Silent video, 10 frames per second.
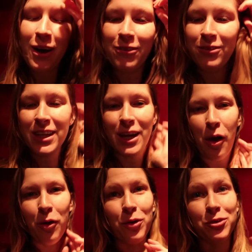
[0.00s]
a
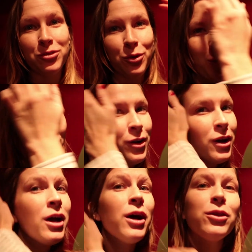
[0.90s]
video for
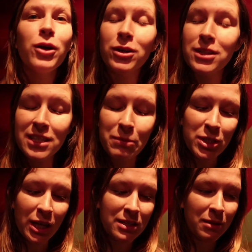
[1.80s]
Darkness
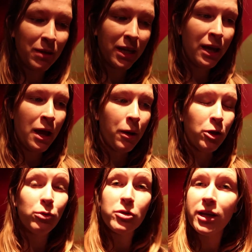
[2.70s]
Keeps Chasing Me
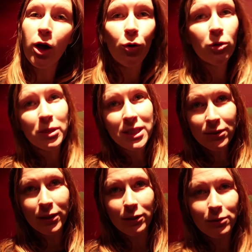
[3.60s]
using old
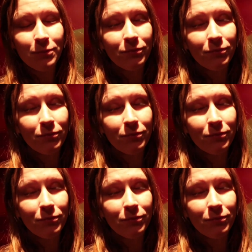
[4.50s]
material.